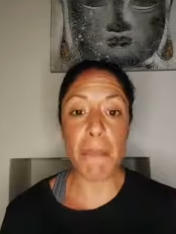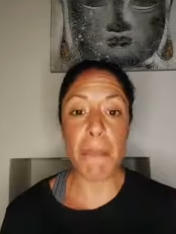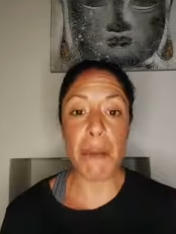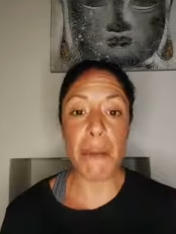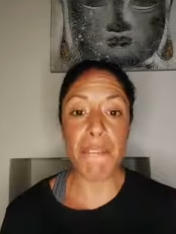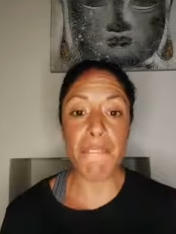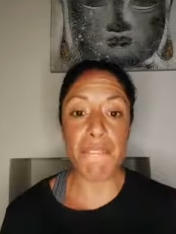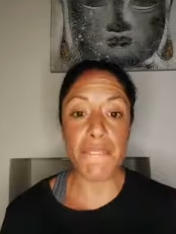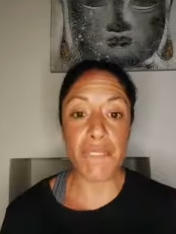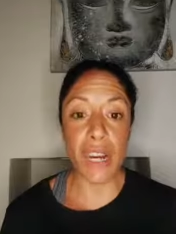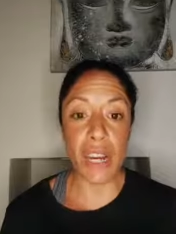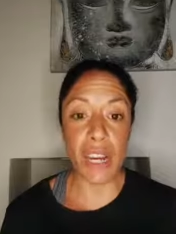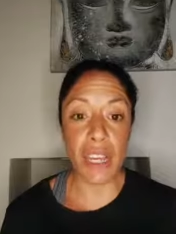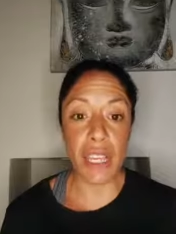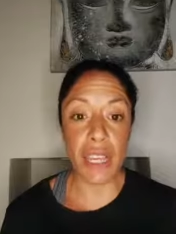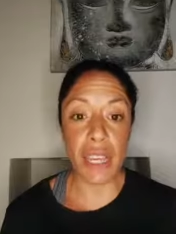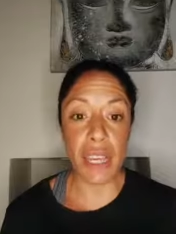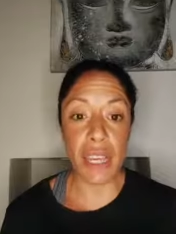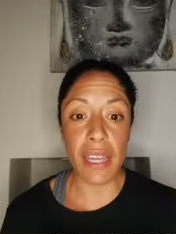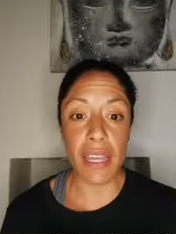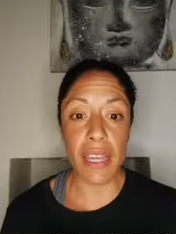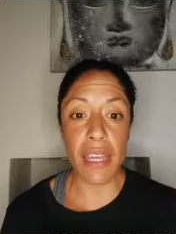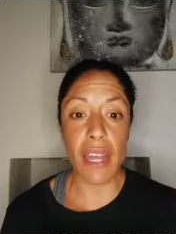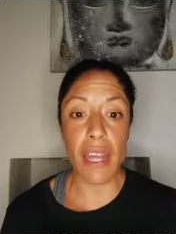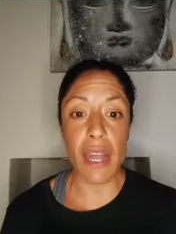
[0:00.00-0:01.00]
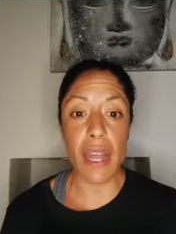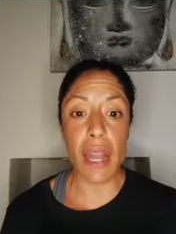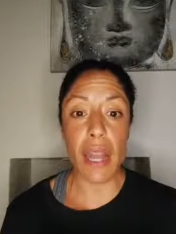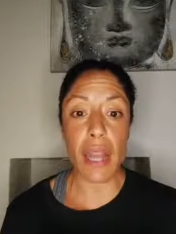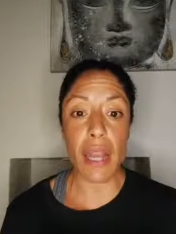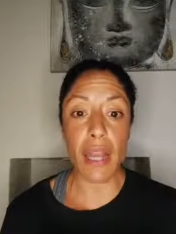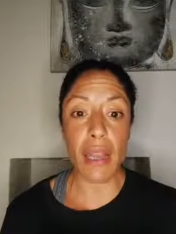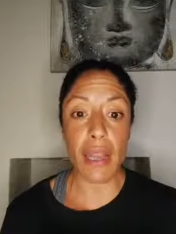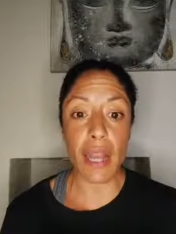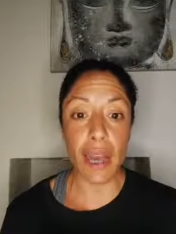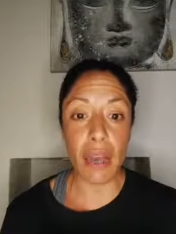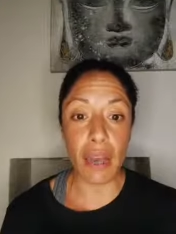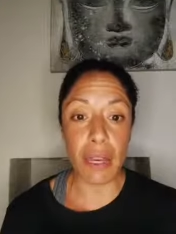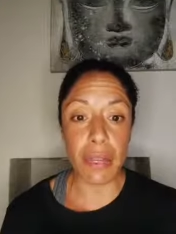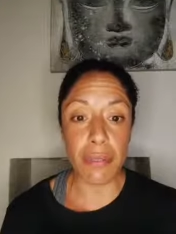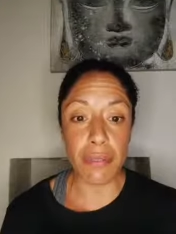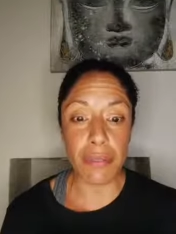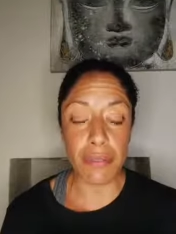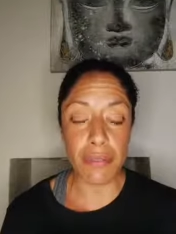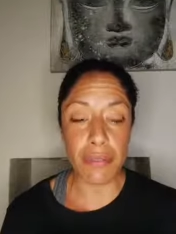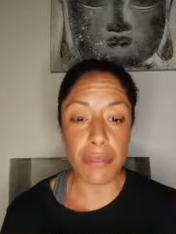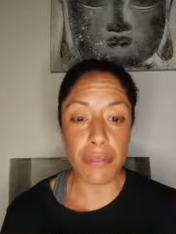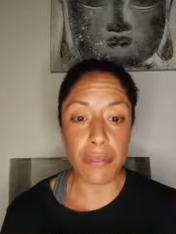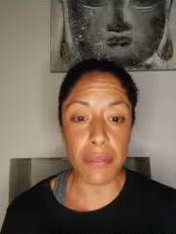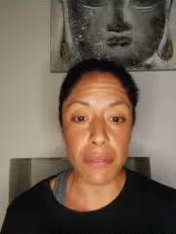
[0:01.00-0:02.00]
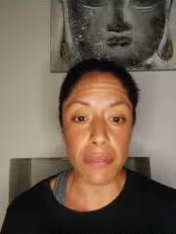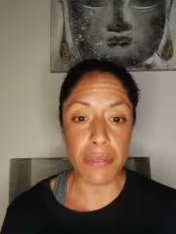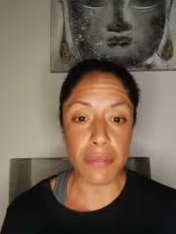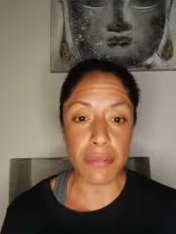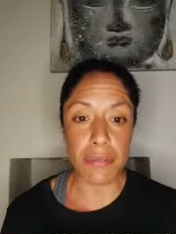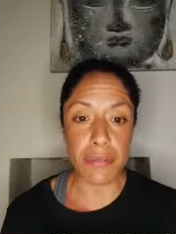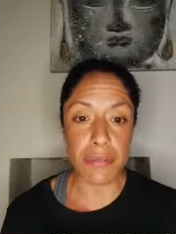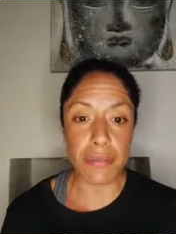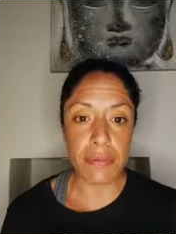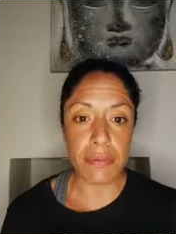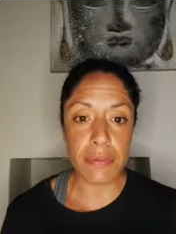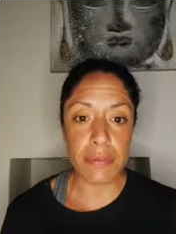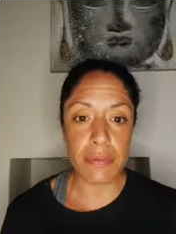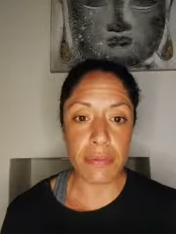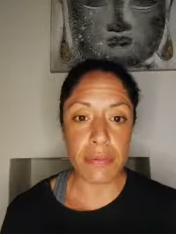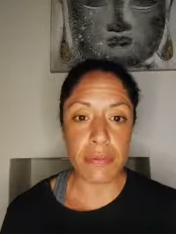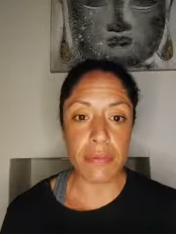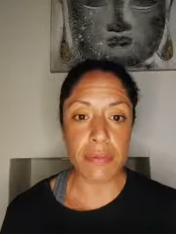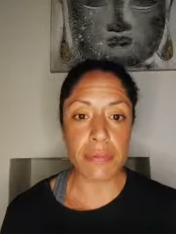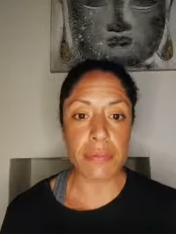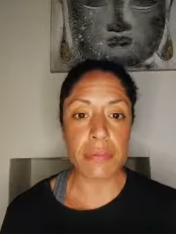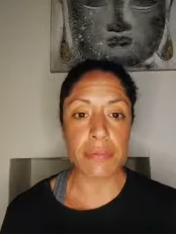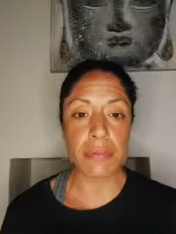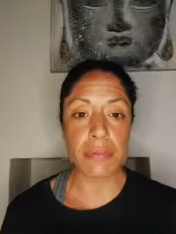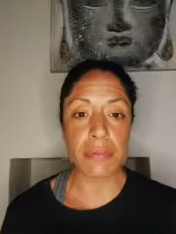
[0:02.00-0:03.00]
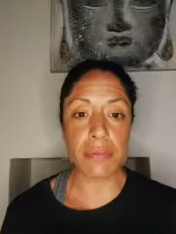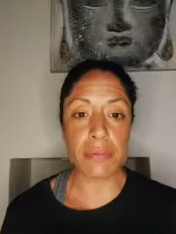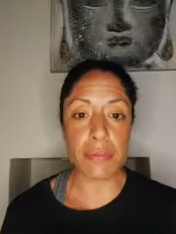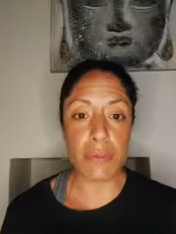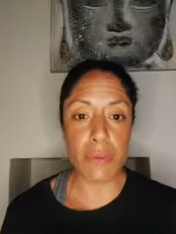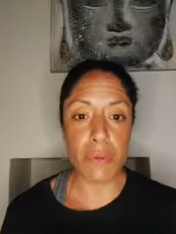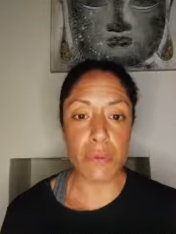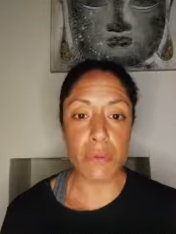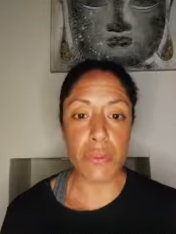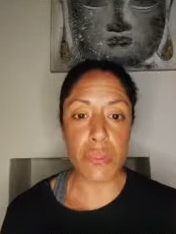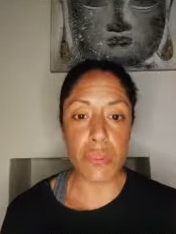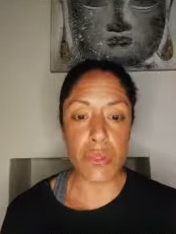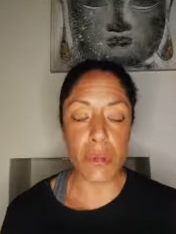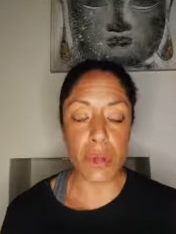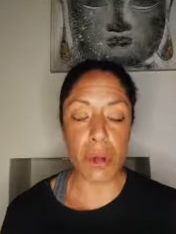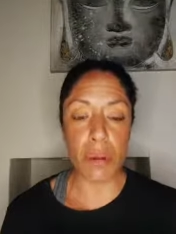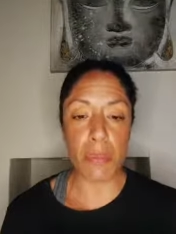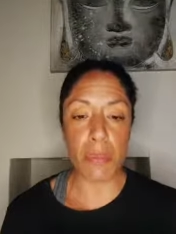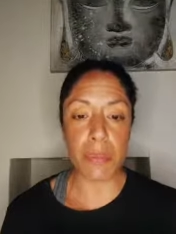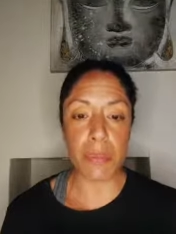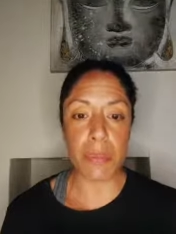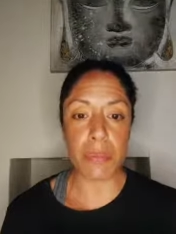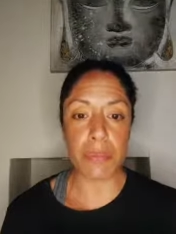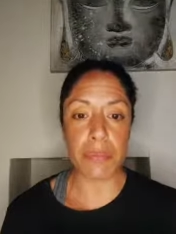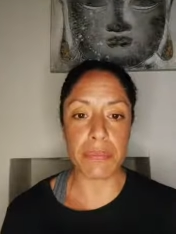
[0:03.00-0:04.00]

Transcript: my fucking life. Full stop.